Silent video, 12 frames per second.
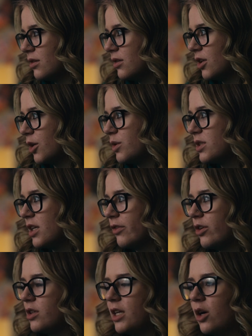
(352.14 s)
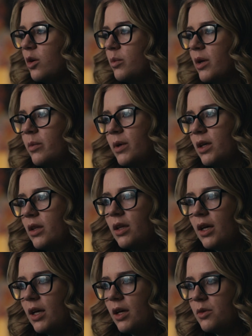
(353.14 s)
There was never a doubt in my mind
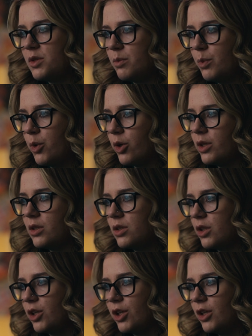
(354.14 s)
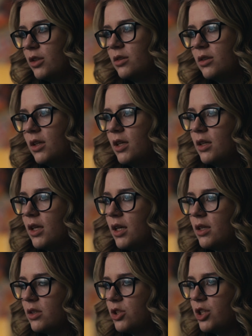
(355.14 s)
that I was important to her and
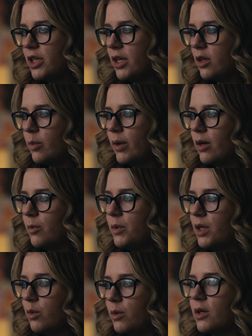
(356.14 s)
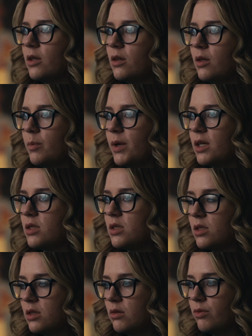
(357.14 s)
that she cared about me and wanted the
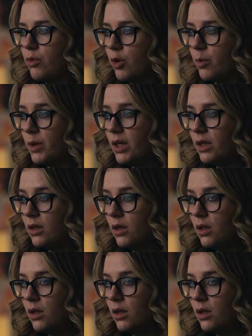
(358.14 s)
best for me.